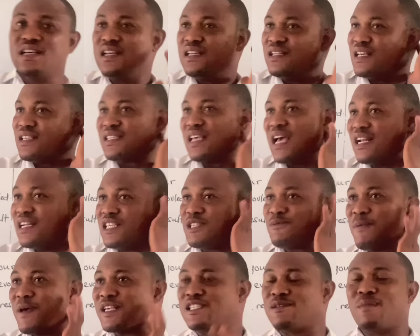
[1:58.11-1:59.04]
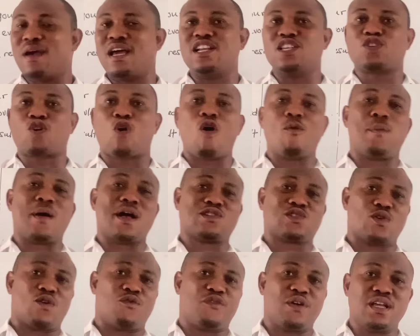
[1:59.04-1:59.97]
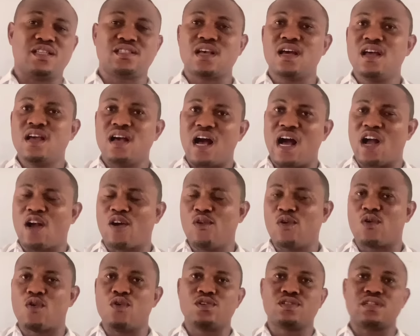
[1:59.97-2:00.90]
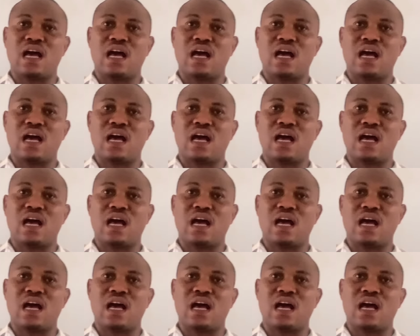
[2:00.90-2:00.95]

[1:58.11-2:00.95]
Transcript: they said the specimen is copper sulfate and glucose,